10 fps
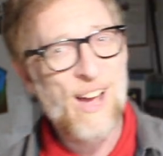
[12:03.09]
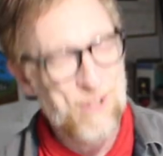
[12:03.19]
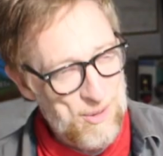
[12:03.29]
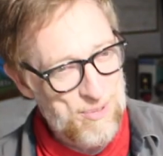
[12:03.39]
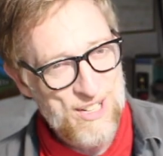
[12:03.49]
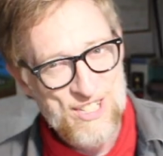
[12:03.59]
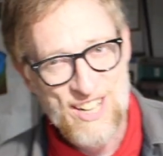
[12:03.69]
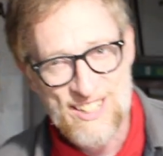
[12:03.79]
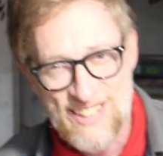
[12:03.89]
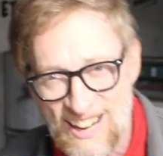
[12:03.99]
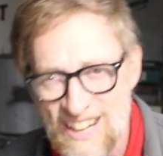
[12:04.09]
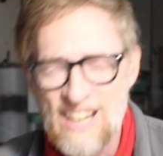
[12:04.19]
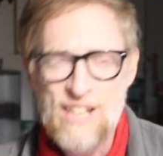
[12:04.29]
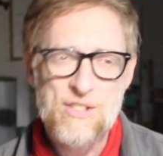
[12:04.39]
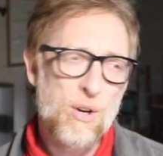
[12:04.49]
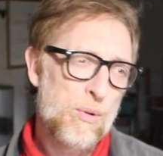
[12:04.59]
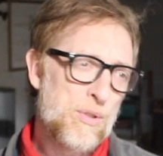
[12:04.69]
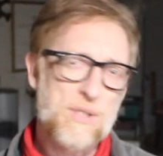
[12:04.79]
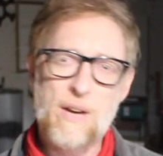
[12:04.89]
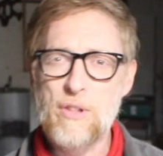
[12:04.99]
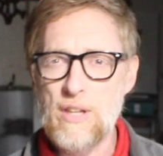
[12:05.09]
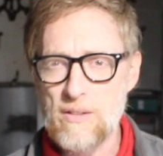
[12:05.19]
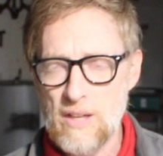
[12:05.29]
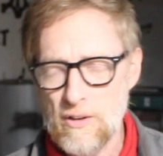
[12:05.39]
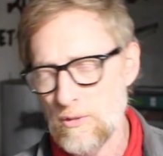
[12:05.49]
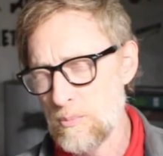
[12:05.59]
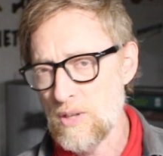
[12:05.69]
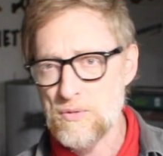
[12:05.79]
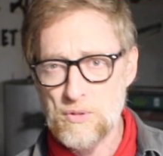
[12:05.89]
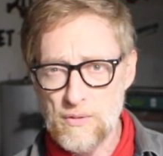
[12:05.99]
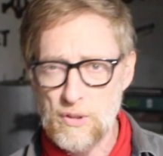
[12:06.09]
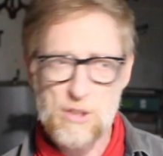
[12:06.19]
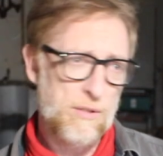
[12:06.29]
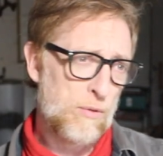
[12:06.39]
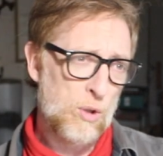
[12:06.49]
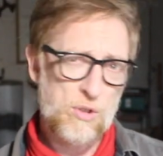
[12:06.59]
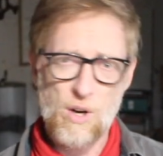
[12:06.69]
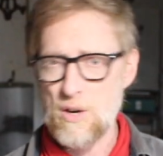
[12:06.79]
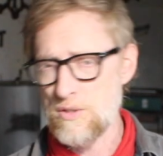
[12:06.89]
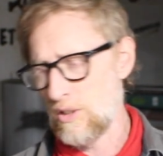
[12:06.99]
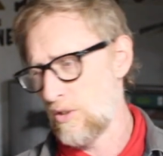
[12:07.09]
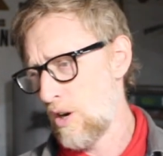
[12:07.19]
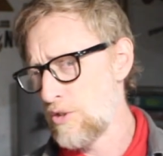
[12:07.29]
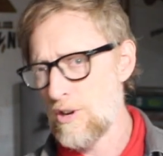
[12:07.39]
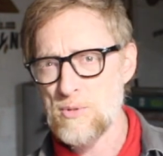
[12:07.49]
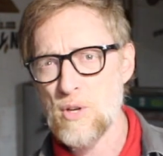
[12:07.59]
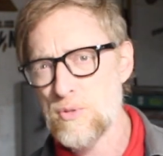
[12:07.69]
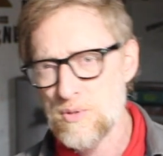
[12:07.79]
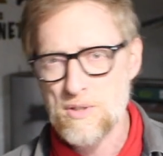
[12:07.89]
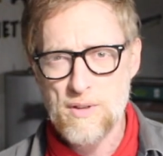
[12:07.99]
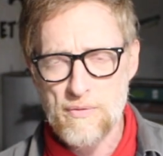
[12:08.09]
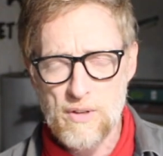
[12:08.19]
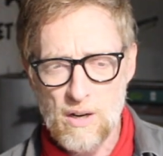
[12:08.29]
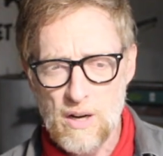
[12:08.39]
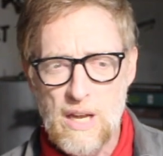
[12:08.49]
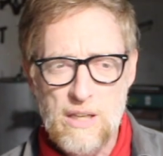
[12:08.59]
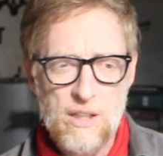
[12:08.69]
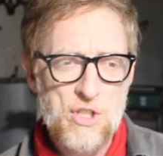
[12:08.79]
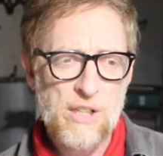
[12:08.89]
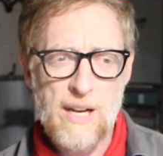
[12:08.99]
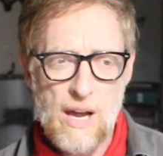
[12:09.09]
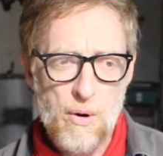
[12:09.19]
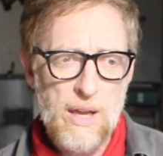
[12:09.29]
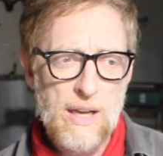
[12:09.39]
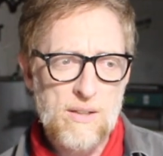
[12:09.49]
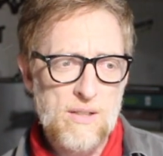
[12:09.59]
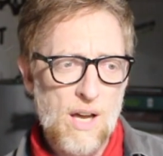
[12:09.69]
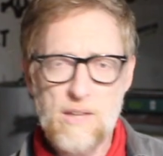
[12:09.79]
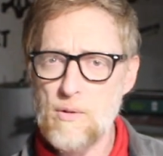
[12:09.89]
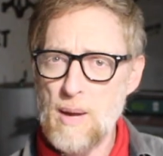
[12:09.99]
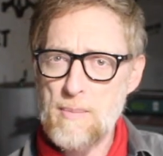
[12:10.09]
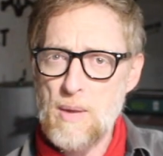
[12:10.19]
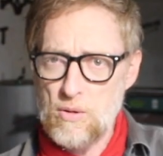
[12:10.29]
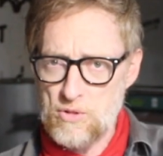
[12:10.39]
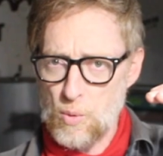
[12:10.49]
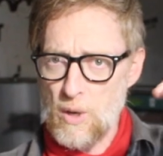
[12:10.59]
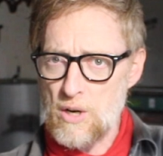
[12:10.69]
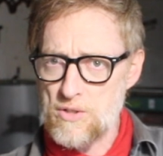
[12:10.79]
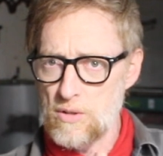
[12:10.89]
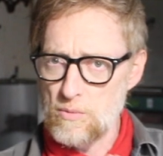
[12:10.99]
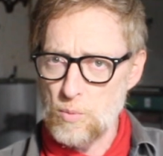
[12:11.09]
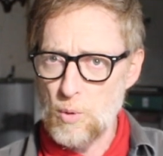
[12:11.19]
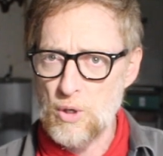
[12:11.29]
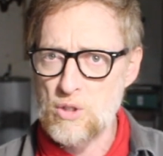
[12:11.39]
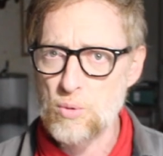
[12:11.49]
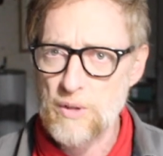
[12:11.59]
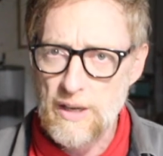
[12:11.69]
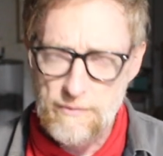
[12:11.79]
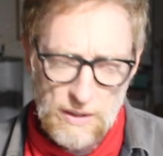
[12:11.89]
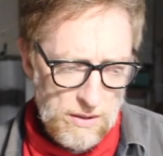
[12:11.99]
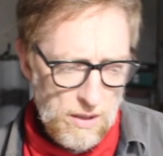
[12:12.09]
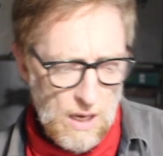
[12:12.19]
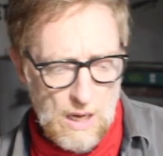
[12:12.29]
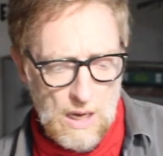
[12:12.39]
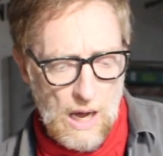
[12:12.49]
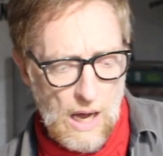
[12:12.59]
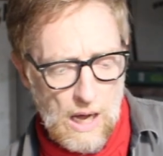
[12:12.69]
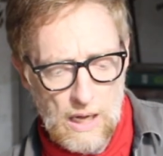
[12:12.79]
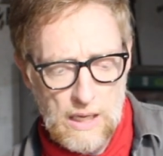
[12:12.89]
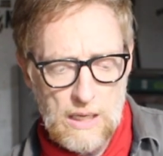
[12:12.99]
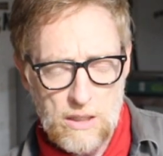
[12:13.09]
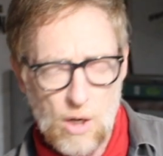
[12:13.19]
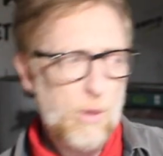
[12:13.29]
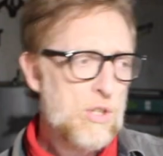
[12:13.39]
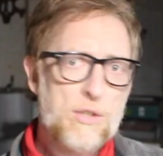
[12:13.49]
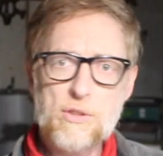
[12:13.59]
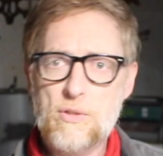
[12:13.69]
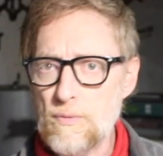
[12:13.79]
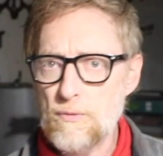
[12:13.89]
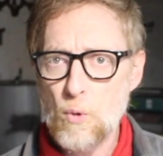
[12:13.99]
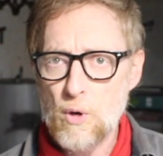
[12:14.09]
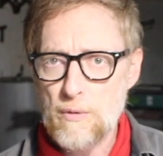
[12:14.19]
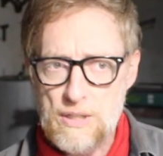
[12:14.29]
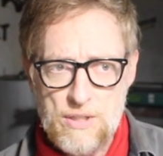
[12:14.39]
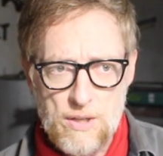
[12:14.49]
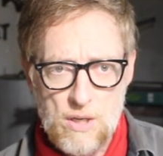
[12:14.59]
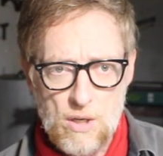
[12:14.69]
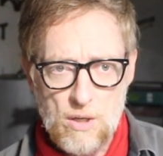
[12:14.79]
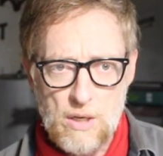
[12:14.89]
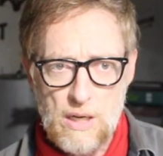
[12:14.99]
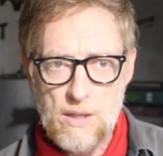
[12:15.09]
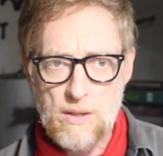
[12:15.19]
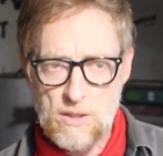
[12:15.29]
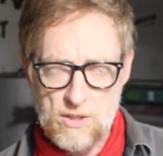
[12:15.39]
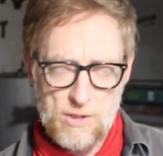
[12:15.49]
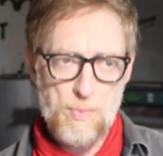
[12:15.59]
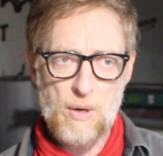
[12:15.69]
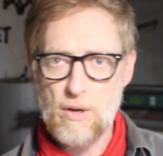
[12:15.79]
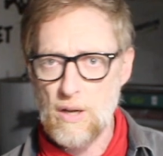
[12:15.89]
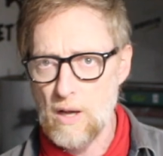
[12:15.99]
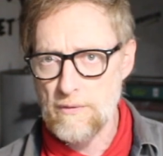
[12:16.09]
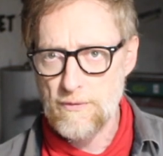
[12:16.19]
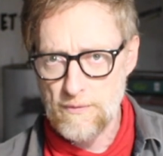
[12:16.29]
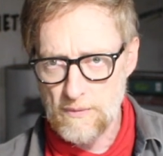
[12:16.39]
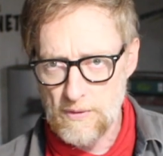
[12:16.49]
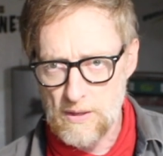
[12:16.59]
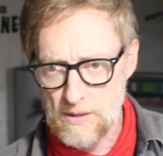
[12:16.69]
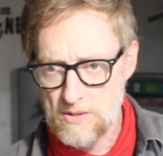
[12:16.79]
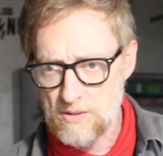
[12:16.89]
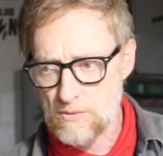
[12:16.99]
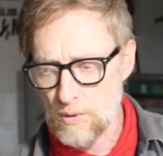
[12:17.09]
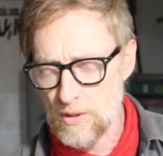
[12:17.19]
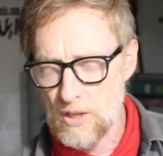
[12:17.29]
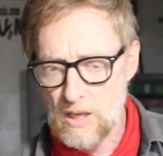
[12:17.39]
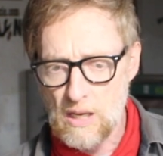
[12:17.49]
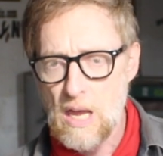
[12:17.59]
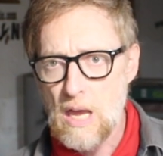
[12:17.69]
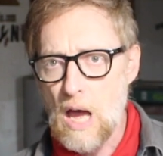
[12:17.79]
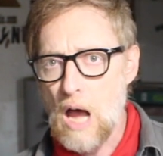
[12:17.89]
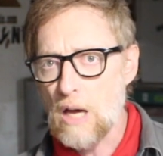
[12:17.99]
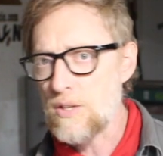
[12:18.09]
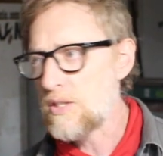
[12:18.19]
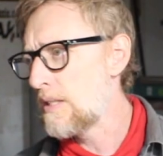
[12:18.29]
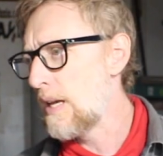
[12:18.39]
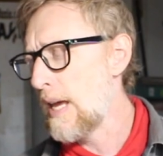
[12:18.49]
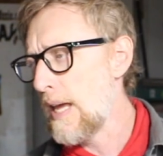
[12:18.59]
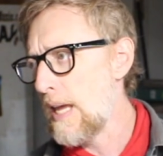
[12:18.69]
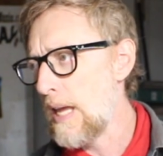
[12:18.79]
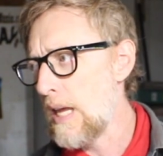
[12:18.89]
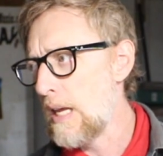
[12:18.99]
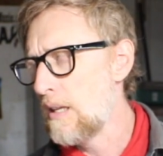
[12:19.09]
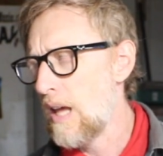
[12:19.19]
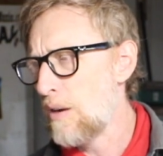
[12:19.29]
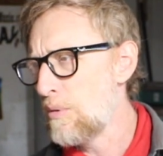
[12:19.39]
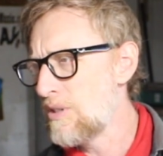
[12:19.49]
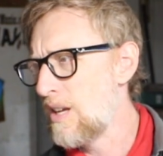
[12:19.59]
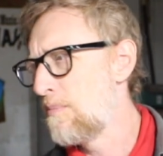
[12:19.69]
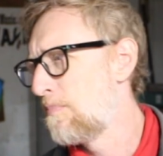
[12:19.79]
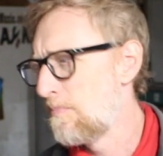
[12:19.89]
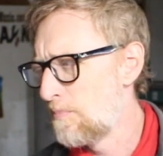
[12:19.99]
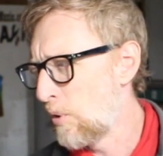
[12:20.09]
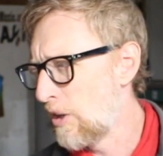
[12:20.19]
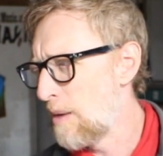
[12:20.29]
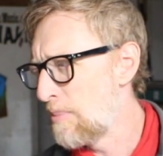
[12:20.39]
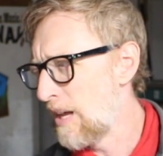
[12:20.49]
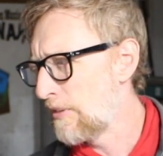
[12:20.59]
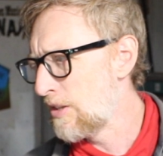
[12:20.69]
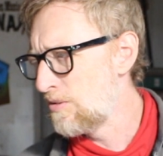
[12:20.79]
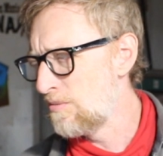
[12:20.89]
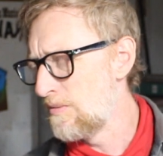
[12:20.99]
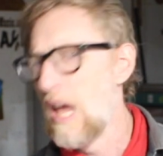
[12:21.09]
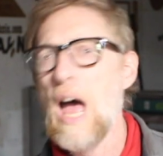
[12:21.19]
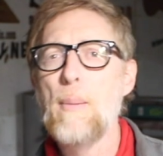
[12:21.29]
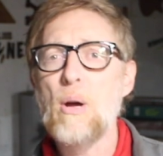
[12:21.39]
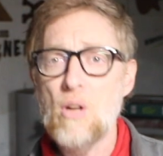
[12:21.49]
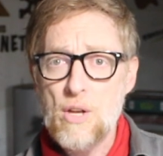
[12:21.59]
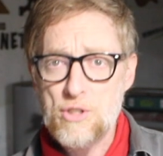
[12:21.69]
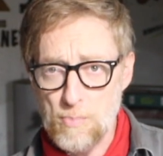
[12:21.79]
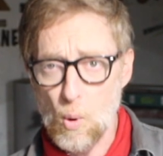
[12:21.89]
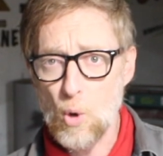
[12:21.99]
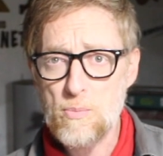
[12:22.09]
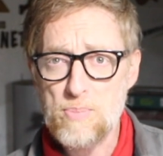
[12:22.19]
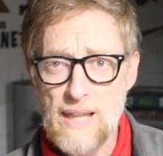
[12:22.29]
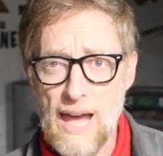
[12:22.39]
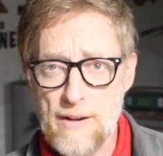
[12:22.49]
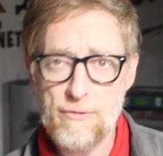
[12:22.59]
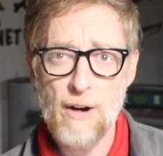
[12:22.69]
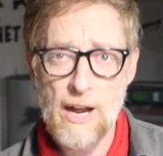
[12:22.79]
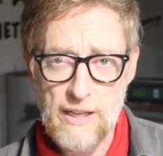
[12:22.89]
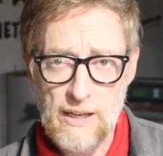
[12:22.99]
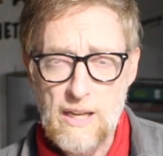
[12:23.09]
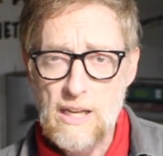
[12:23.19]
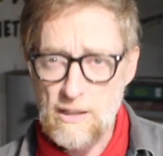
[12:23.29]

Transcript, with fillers: I would appreciate that. So there's everything there from gift certificates to full guitars to guitar straps, all sorts of stuff there. You can check that out. And uh, even my metal squares, the woodworking tool that I invented. Uh, and you know what? Just for the rest of the year, in the spirit of this sort of thing, I'm going to say, say, I don't want to say boycott Black Friday. That's too. How about support Plaid Friday?